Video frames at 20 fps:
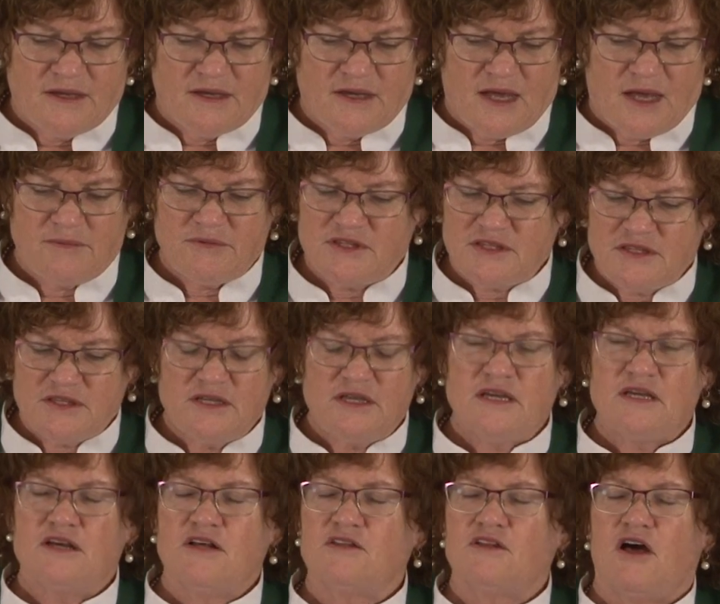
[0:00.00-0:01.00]
I've been
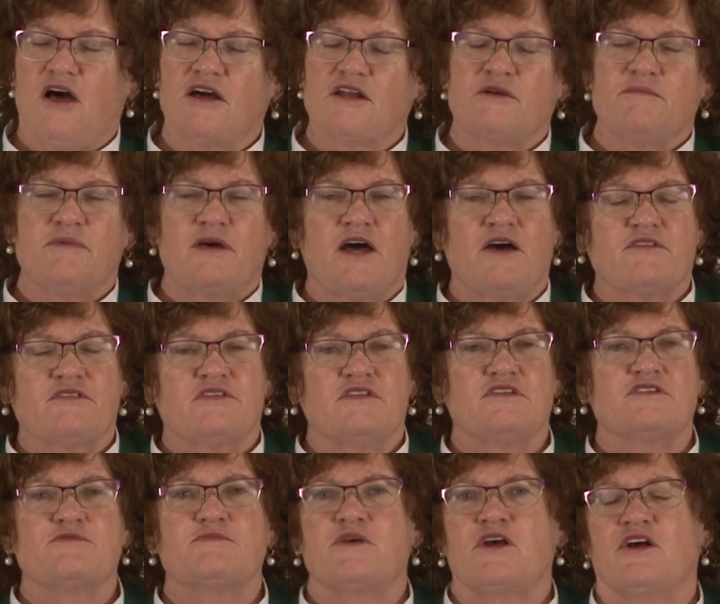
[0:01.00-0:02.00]
thinking a lot about
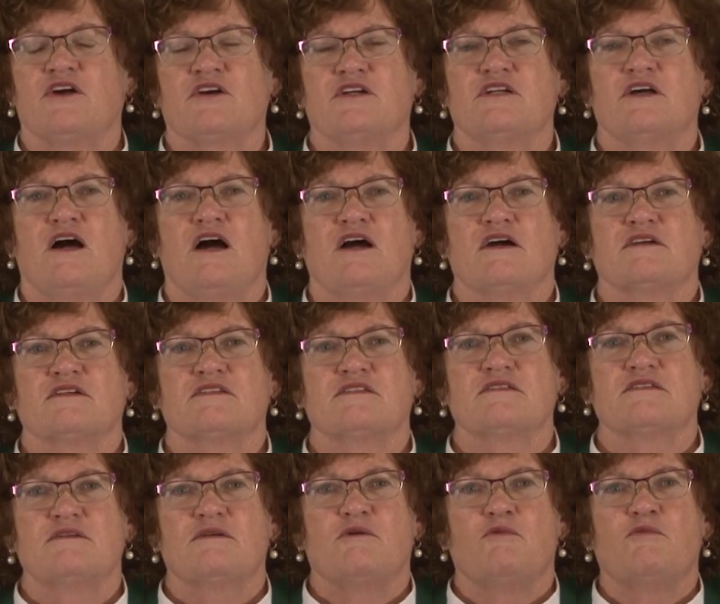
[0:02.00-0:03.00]
this paradox.